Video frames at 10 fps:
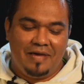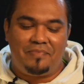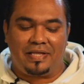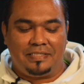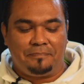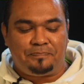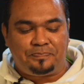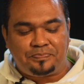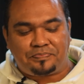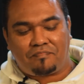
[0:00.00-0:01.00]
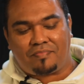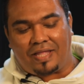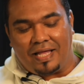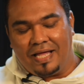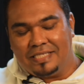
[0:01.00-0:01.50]
But
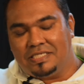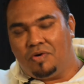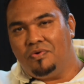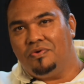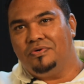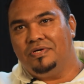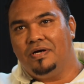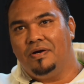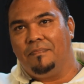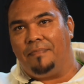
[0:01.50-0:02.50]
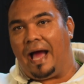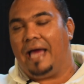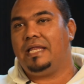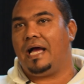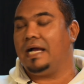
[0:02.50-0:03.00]
so
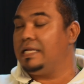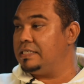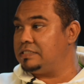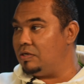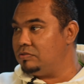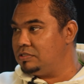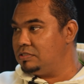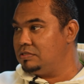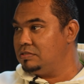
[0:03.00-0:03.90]
buy the ugliest house,